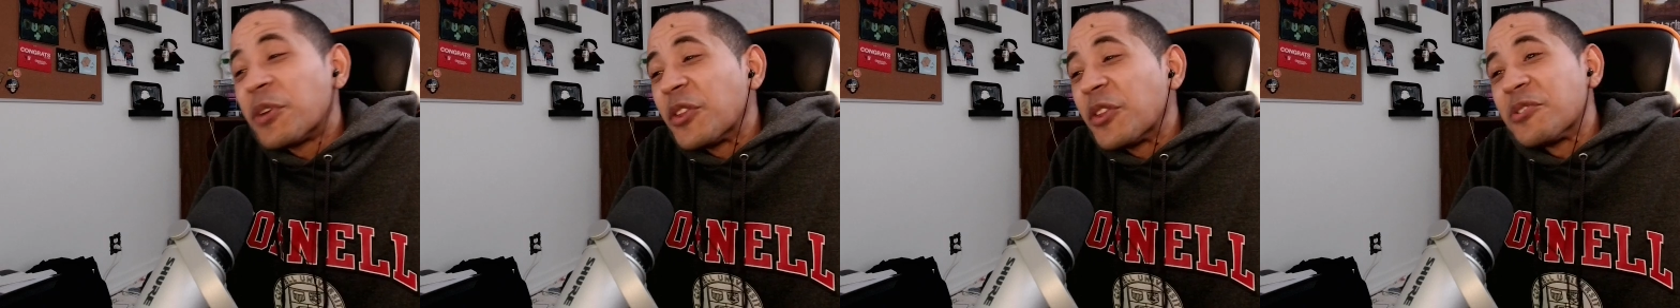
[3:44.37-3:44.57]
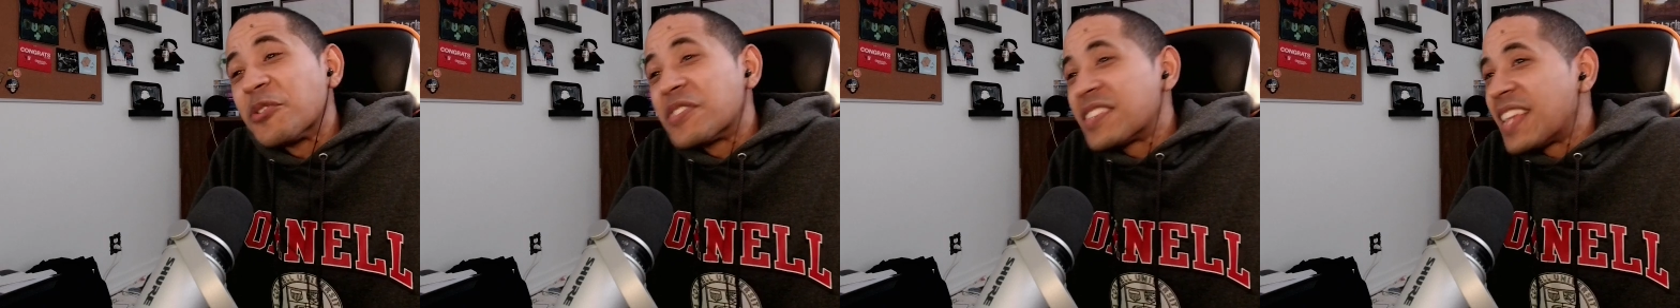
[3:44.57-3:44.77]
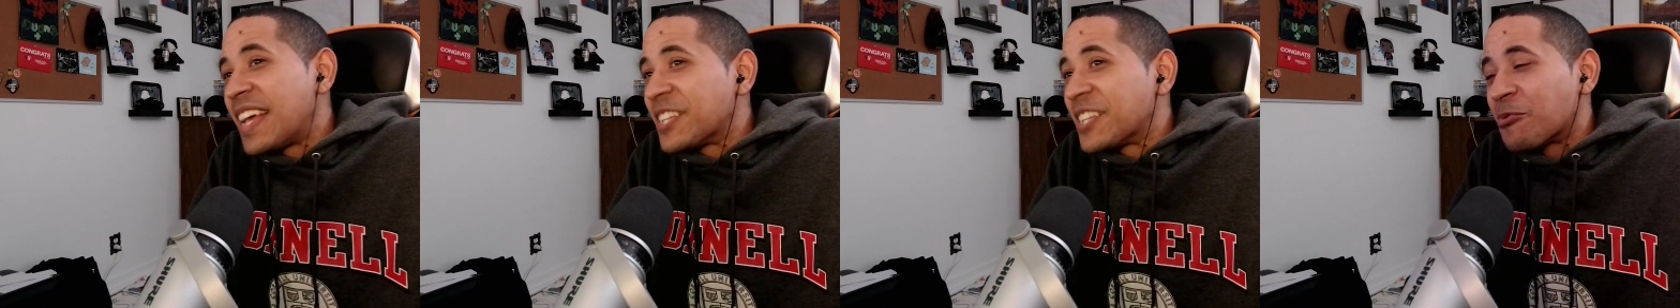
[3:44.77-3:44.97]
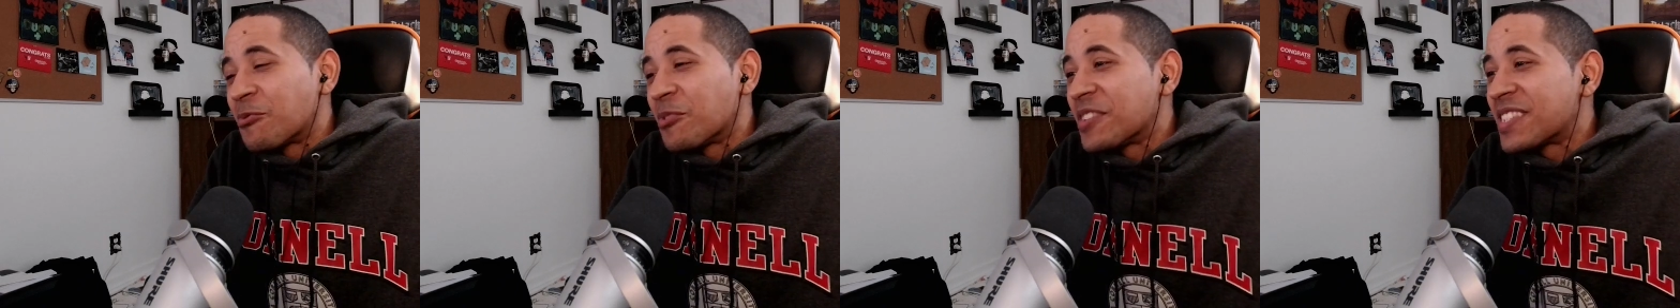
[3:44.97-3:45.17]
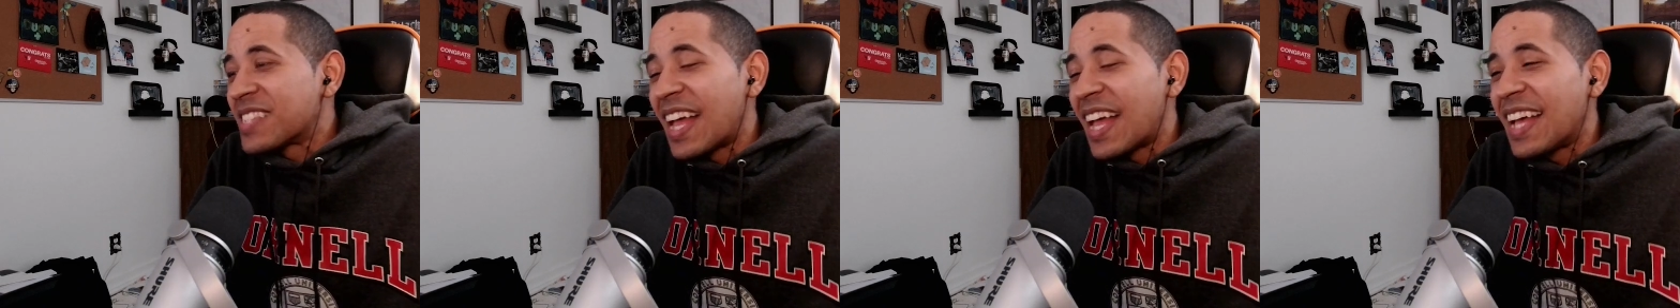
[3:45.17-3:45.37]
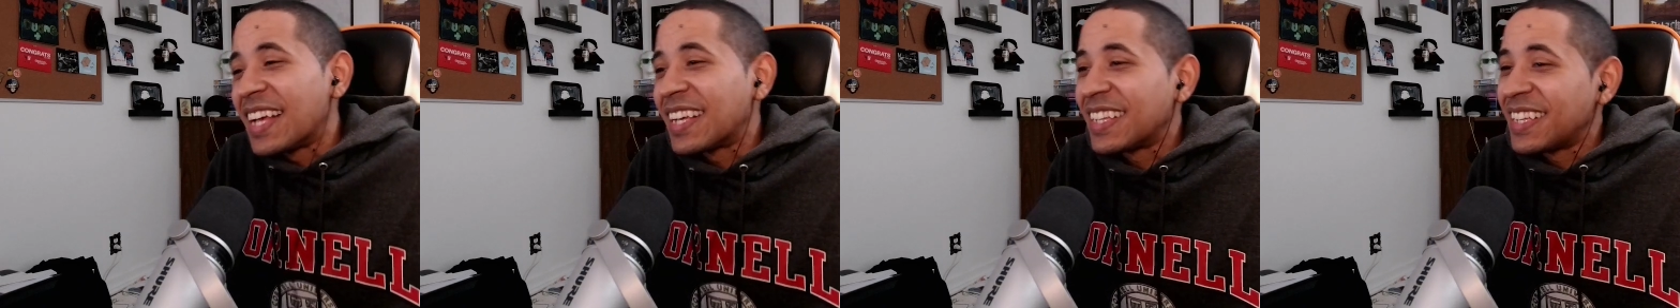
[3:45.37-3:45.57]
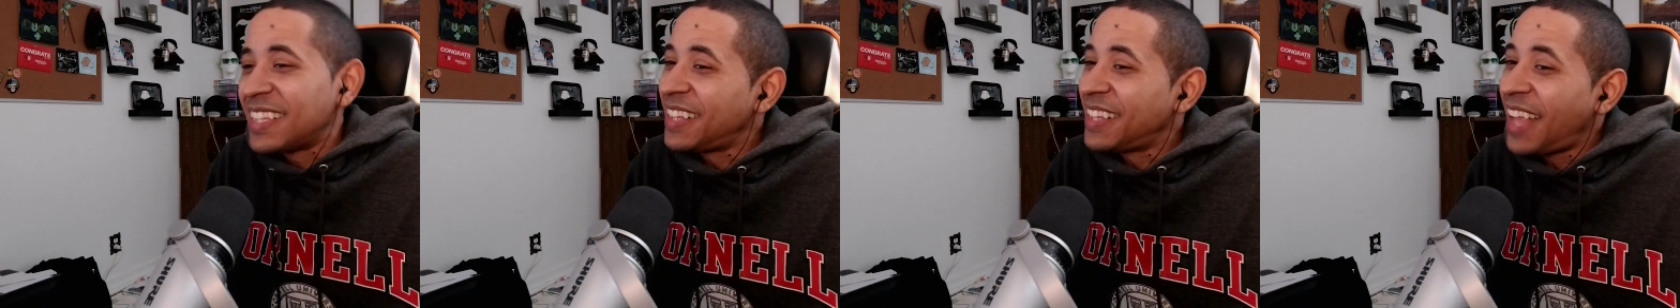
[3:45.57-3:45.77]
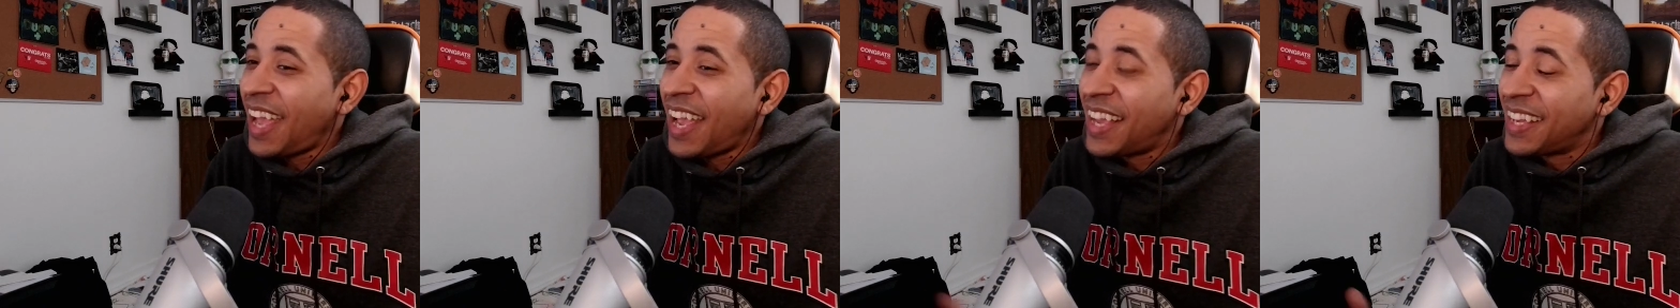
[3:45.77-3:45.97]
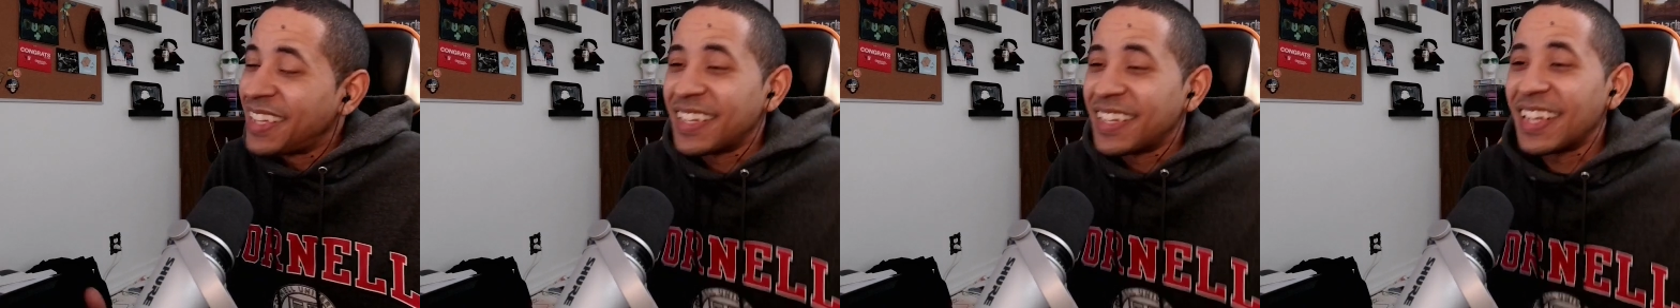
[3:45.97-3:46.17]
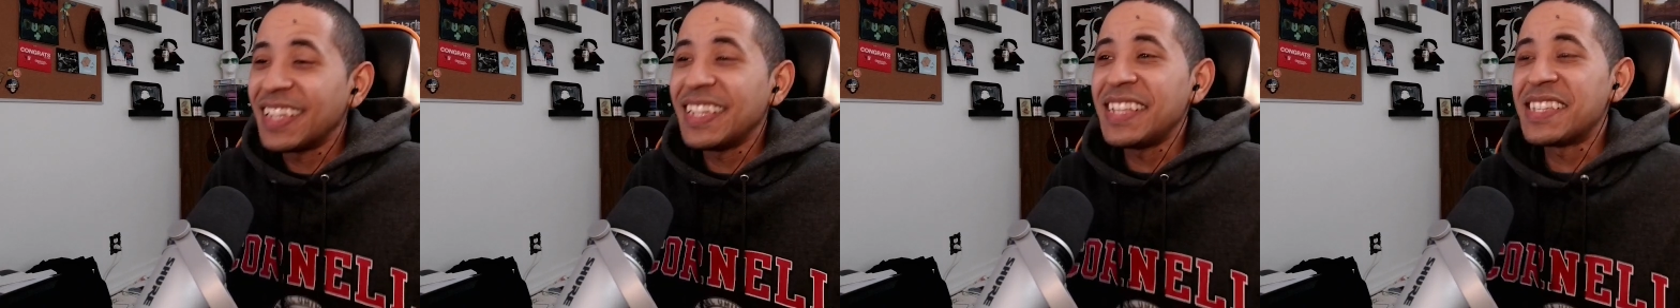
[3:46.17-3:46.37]
one of those things where it's like,
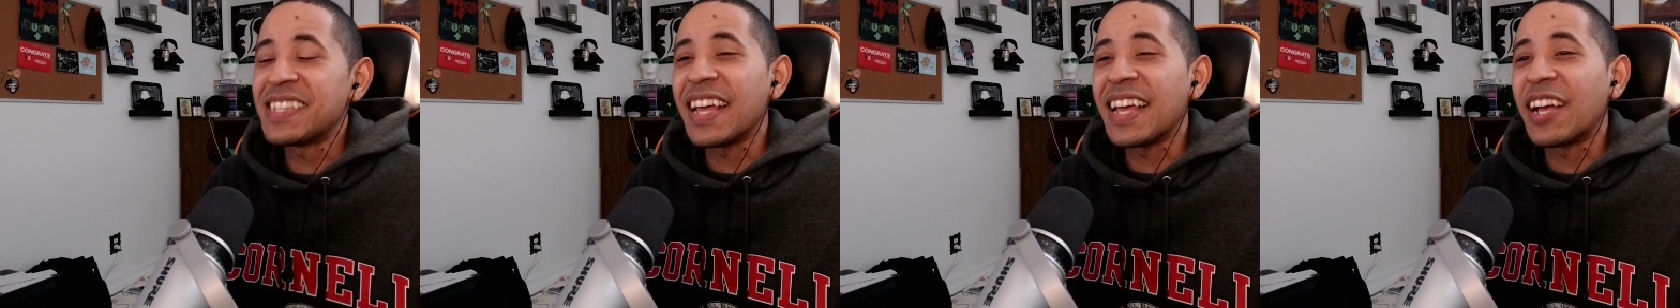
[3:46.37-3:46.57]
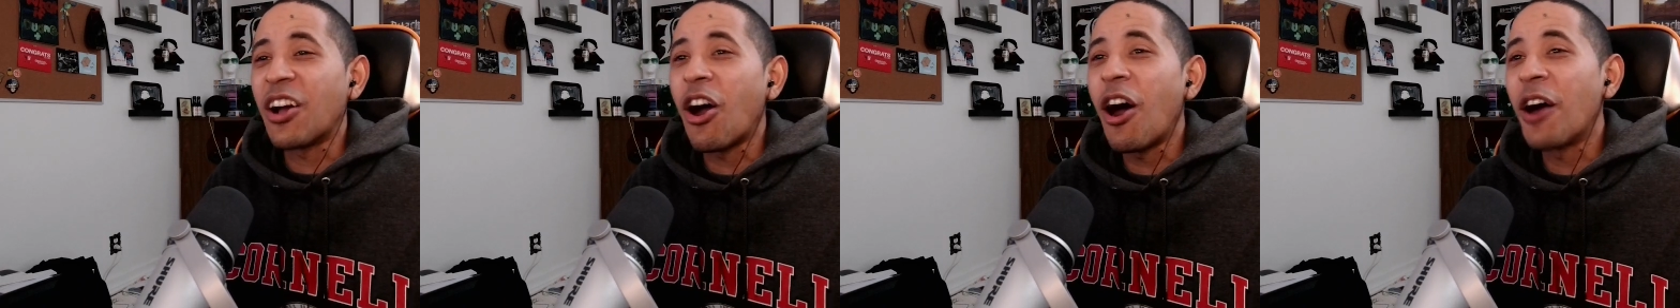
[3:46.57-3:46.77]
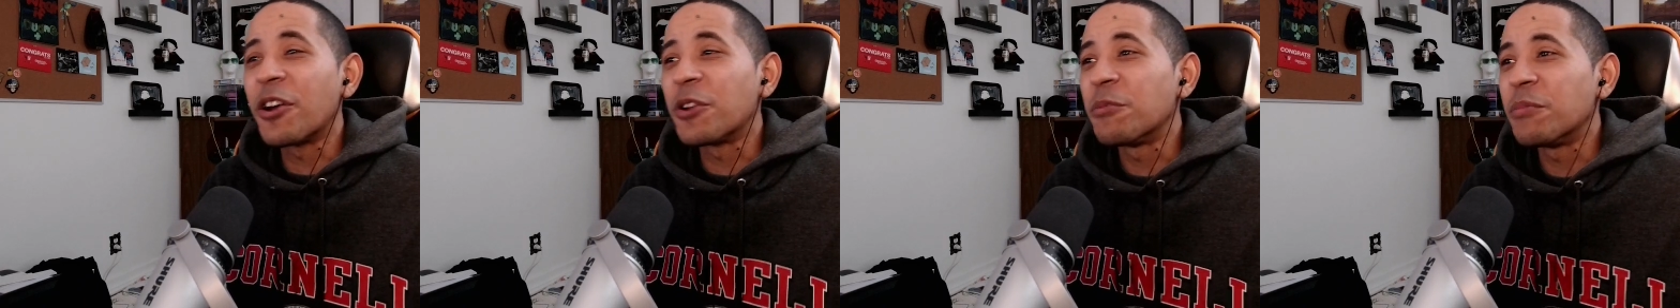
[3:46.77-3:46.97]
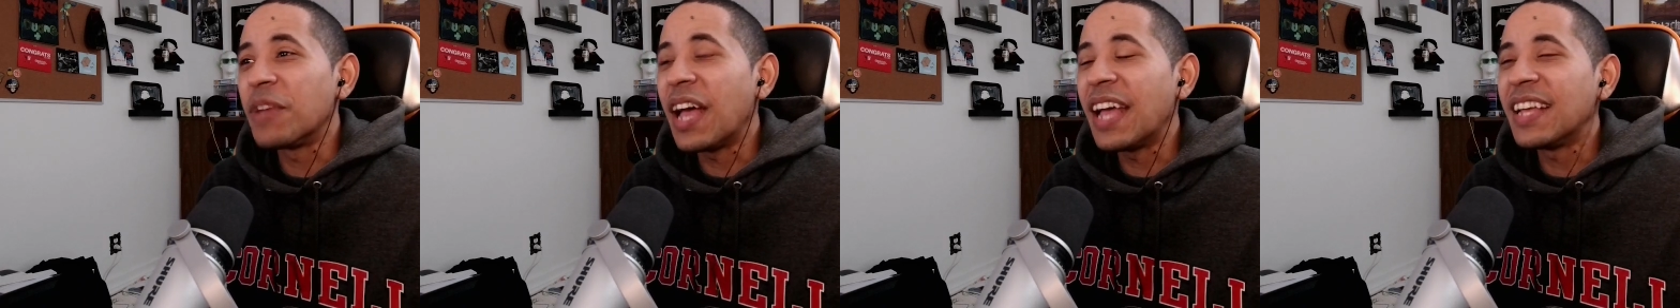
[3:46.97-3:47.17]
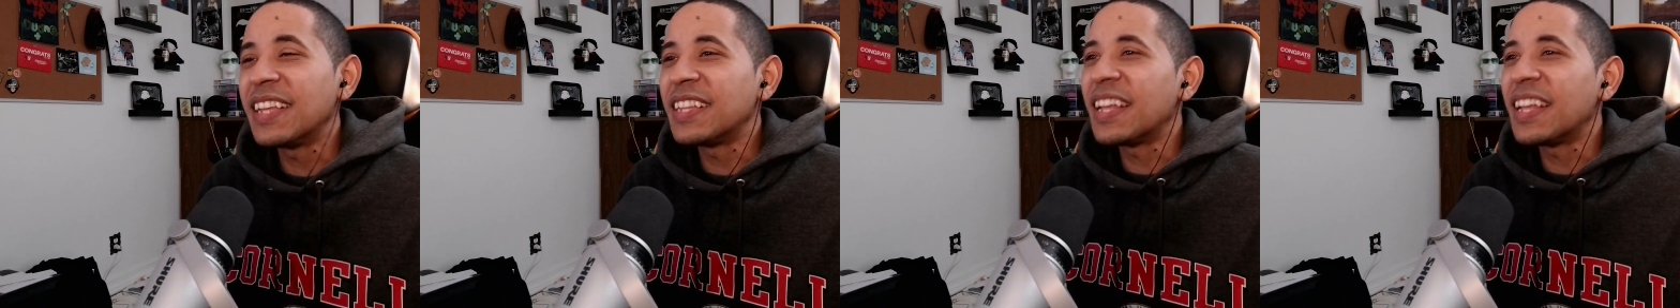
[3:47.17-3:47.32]
hey, at least they caught him.